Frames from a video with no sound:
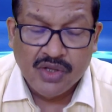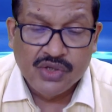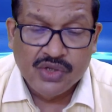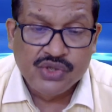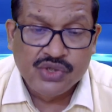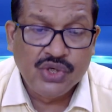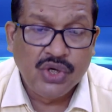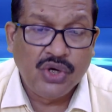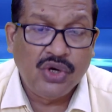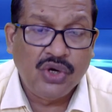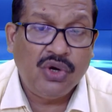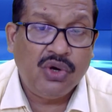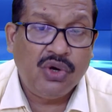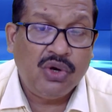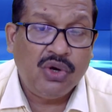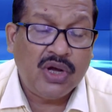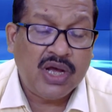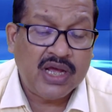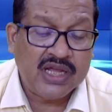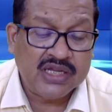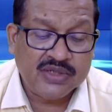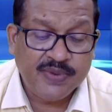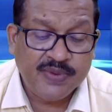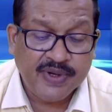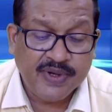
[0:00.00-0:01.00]
So,
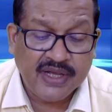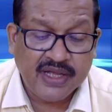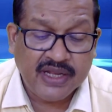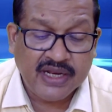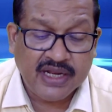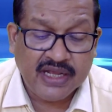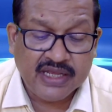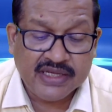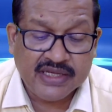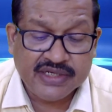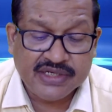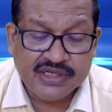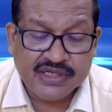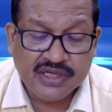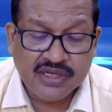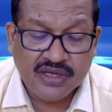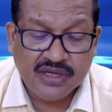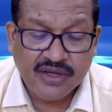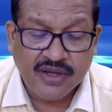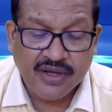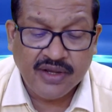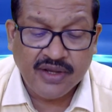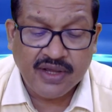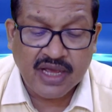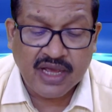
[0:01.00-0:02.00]
as far as
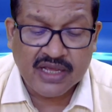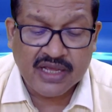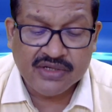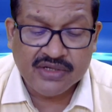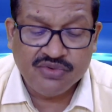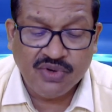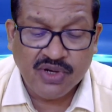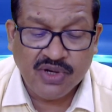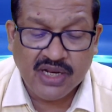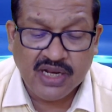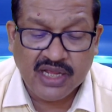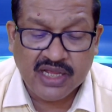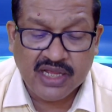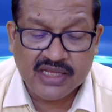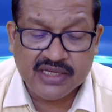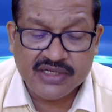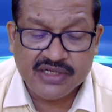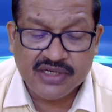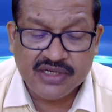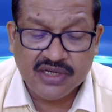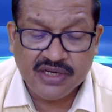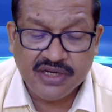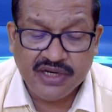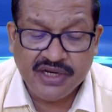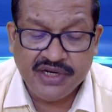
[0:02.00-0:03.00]
well
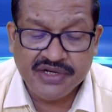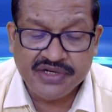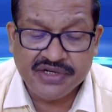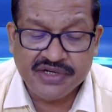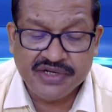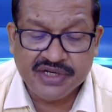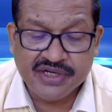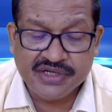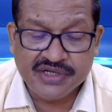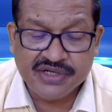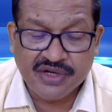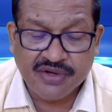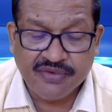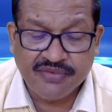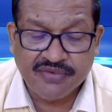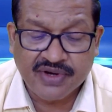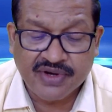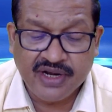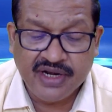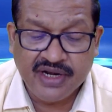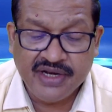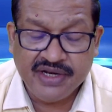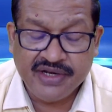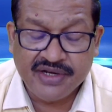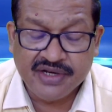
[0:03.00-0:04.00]
as interest of
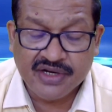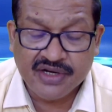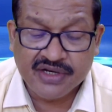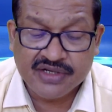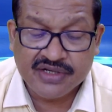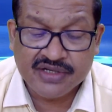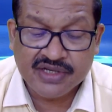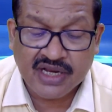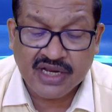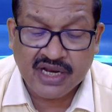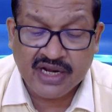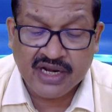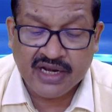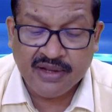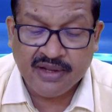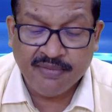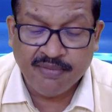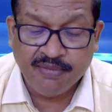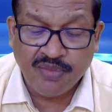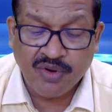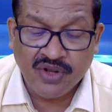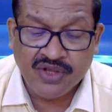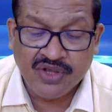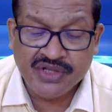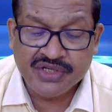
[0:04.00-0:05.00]
creditors and
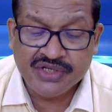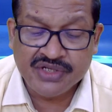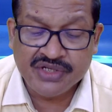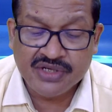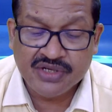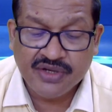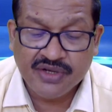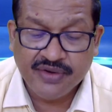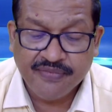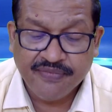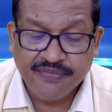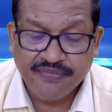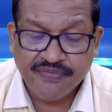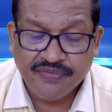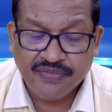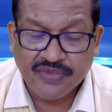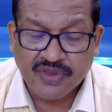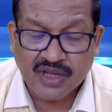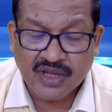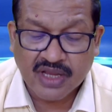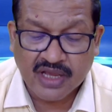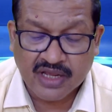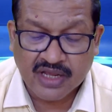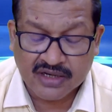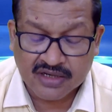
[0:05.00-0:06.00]
employees
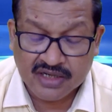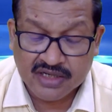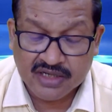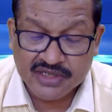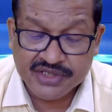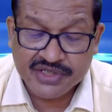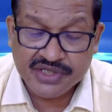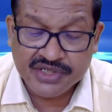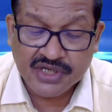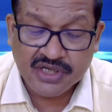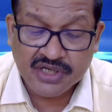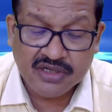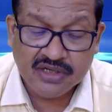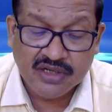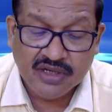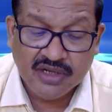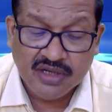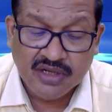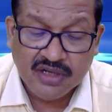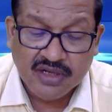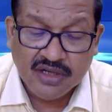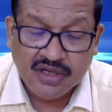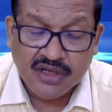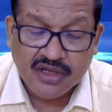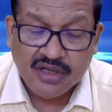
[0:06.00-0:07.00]
are concerned,
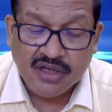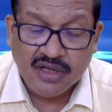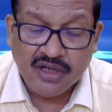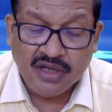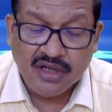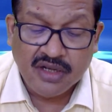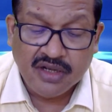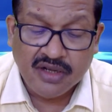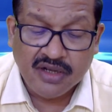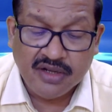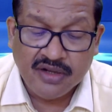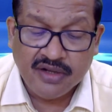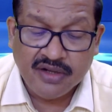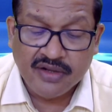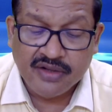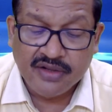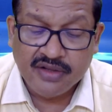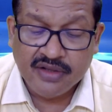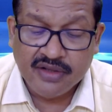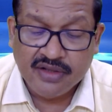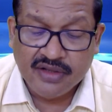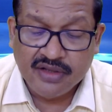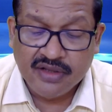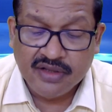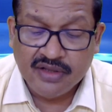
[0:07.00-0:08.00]
uh,
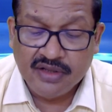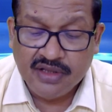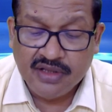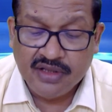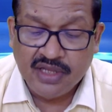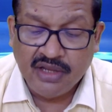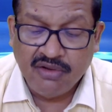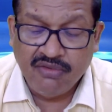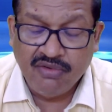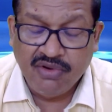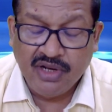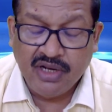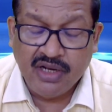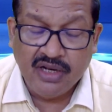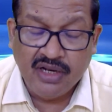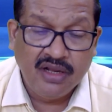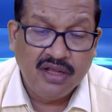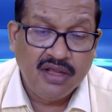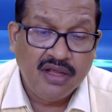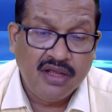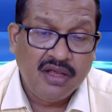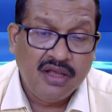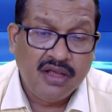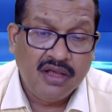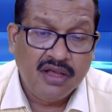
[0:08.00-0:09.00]
they will
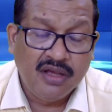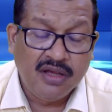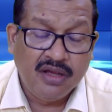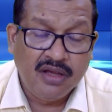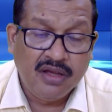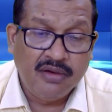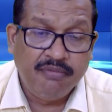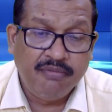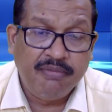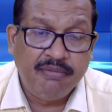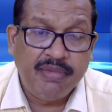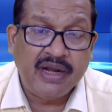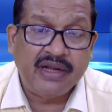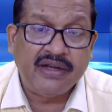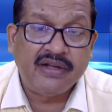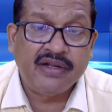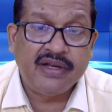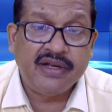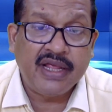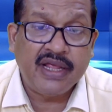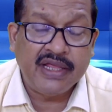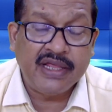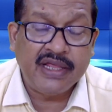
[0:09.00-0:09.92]
better